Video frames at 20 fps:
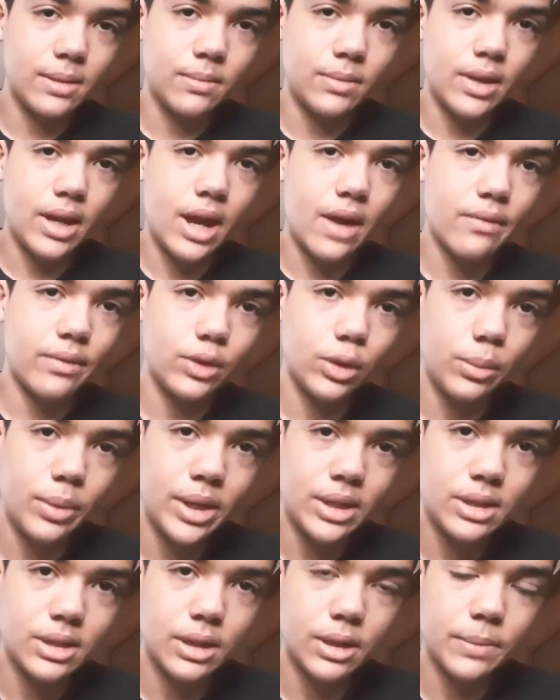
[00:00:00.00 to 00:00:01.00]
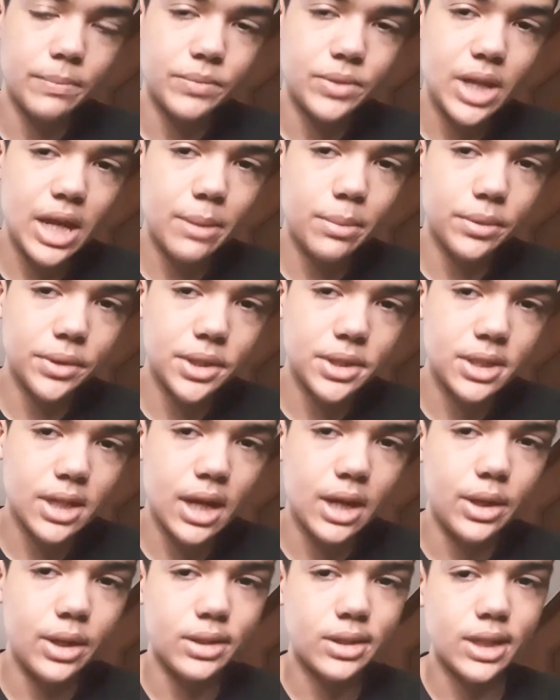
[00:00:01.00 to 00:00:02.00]
They have a little piece of tape on the
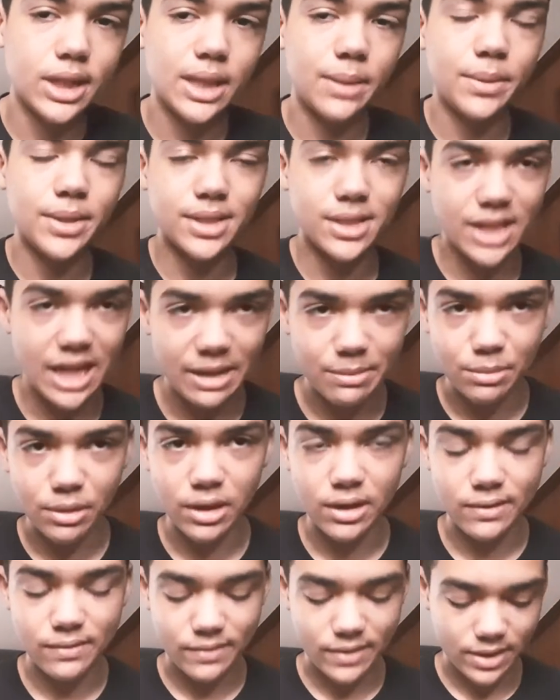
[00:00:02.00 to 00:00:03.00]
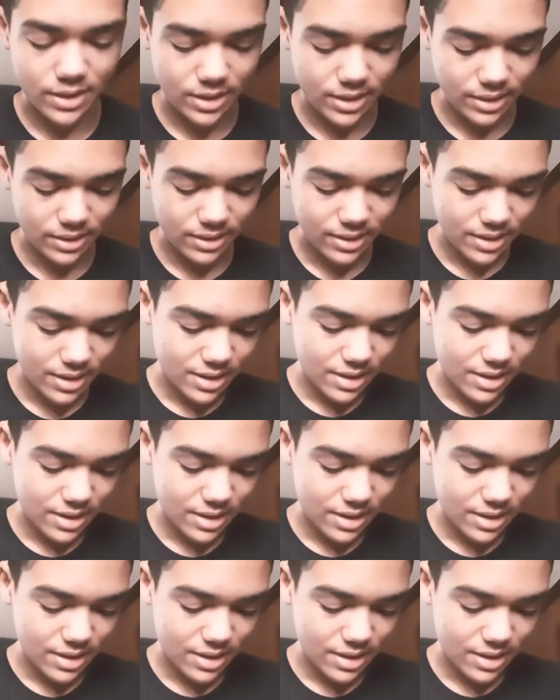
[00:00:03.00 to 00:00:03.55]
side. You can take the piece of tape off and you could,